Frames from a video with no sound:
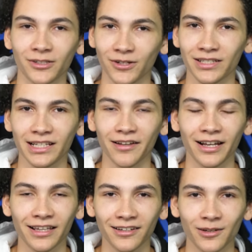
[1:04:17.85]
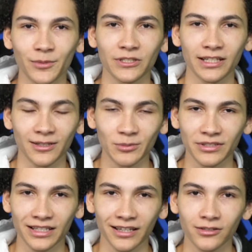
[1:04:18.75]
Turns out I ended up using
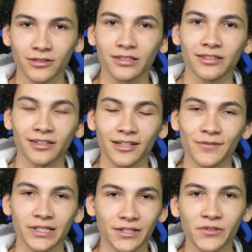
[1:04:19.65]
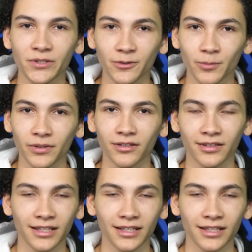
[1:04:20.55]
Emerald Scales to leverage YouTube.